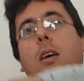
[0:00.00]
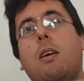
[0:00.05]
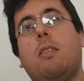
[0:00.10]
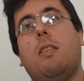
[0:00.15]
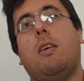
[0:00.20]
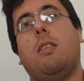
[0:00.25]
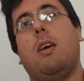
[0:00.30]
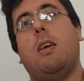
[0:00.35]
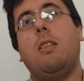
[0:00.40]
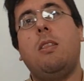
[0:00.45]

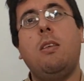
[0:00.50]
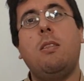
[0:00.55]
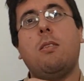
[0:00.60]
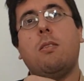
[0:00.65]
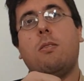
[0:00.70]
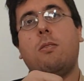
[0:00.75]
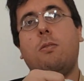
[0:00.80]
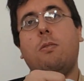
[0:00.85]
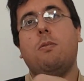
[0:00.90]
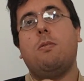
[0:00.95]
that I
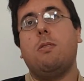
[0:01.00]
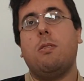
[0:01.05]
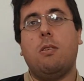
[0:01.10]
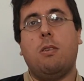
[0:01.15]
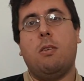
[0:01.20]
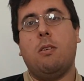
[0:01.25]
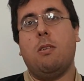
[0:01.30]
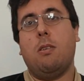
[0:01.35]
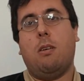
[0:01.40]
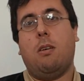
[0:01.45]
knitted
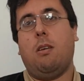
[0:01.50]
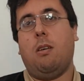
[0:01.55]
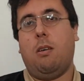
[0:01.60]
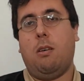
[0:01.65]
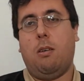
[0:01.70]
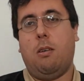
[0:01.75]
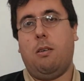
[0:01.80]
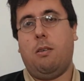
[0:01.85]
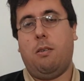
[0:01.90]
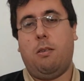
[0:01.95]
using
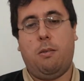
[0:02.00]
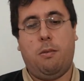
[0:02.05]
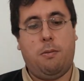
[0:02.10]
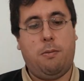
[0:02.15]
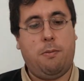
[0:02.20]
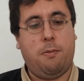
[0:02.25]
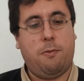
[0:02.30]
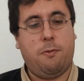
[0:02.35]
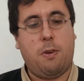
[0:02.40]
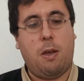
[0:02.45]

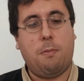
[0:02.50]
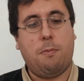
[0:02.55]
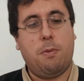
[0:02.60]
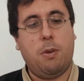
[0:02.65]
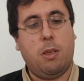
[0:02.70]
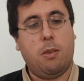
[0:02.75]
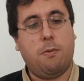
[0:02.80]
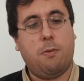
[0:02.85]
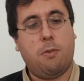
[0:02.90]
fabric